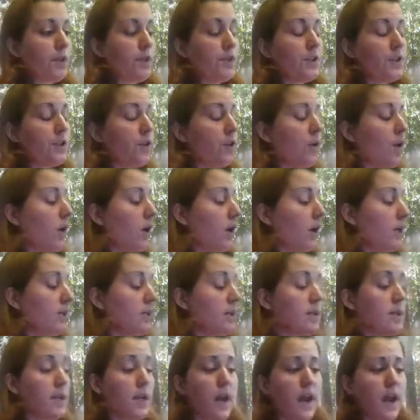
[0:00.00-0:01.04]
So
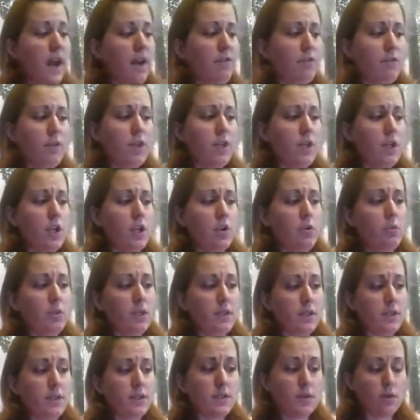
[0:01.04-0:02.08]
honestly, every new
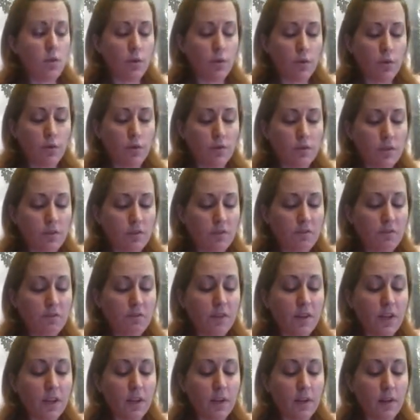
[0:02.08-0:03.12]
business owners
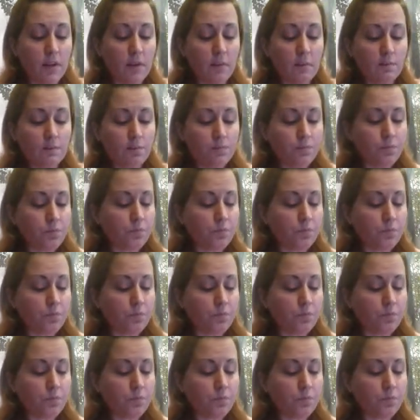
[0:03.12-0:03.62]
feel